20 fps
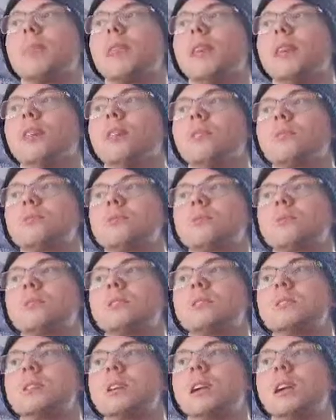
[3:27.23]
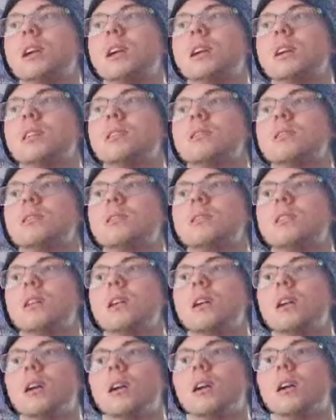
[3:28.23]
It also contains
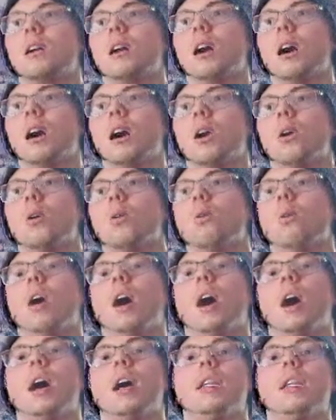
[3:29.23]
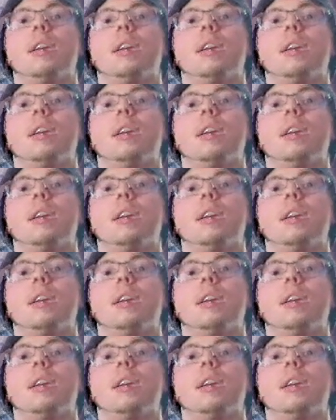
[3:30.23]
why